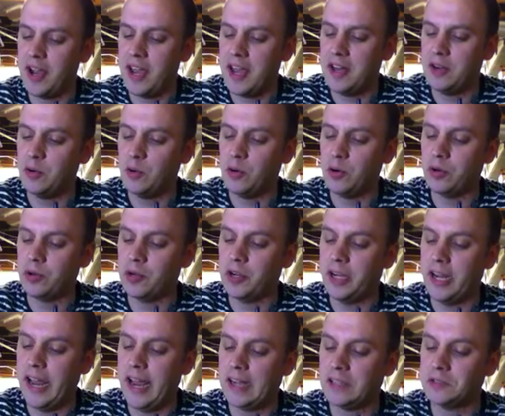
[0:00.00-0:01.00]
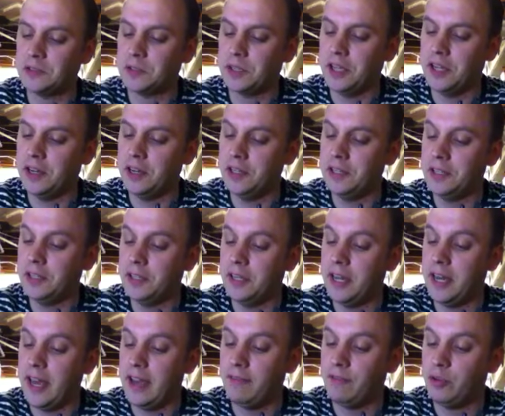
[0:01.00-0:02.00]
I had to order an axle carrier
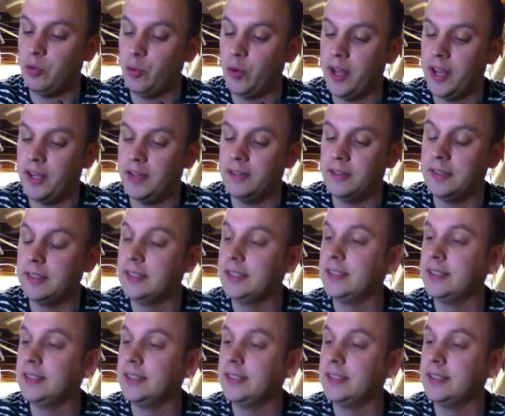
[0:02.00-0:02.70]
and have to wait,